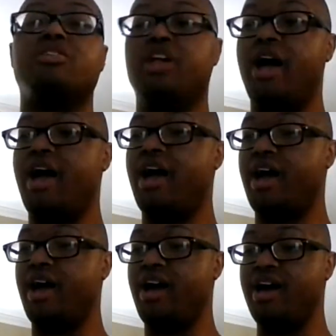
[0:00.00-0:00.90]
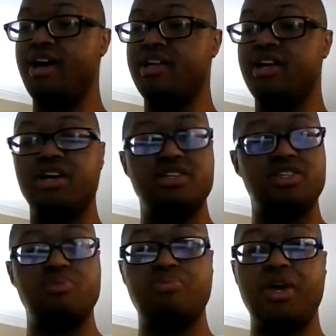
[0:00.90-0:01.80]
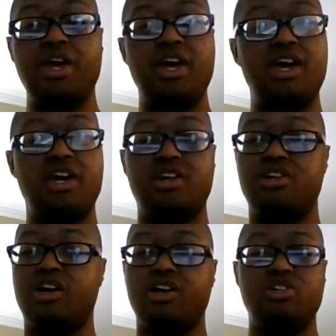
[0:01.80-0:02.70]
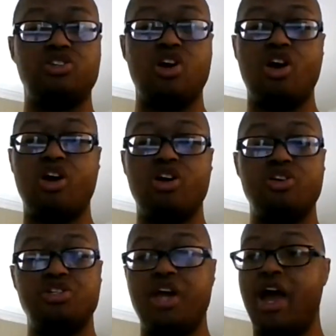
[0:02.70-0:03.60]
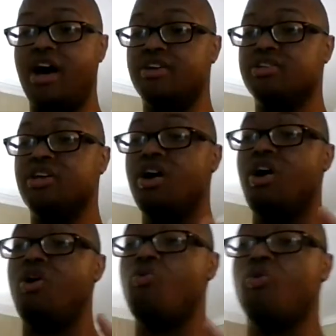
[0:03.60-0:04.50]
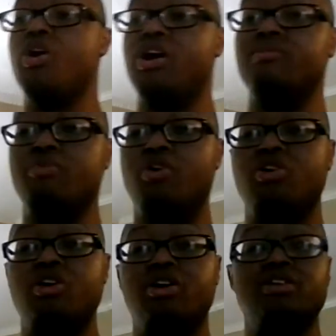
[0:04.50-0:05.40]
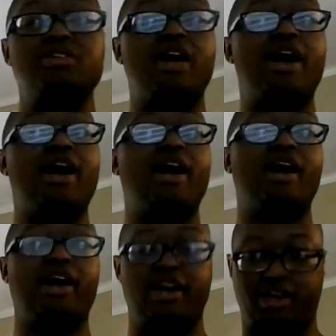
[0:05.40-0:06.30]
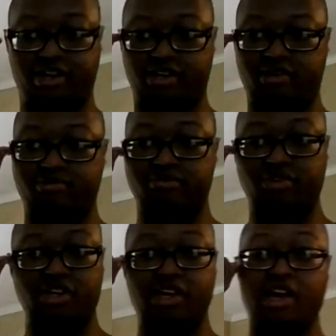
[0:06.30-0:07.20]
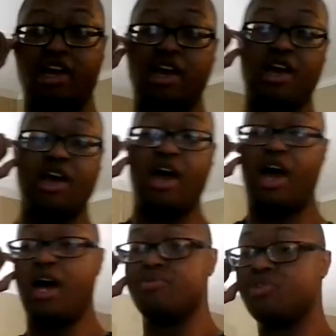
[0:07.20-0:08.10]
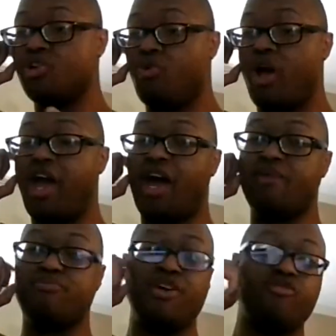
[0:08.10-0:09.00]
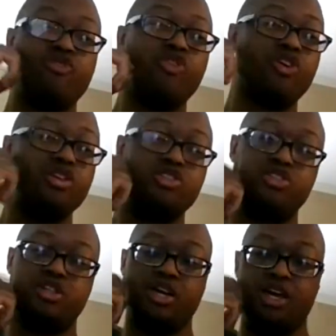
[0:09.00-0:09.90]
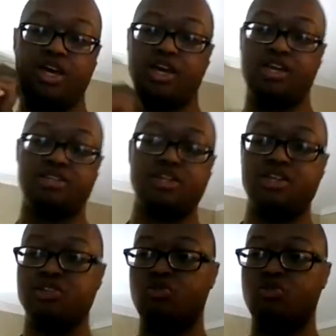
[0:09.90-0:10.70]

glad to be in the church house one more time. I'm so happy for Jesus